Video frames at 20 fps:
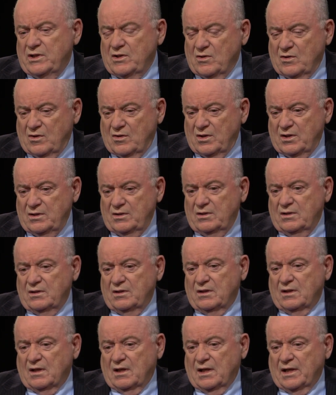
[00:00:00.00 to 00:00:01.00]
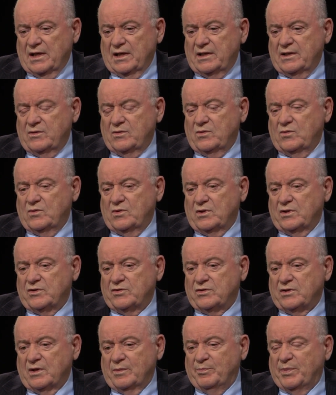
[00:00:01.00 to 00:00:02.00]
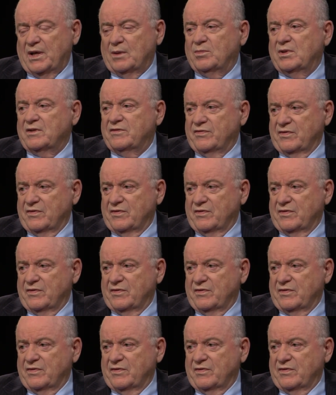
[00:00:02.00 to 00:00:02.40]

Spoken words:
on I was a public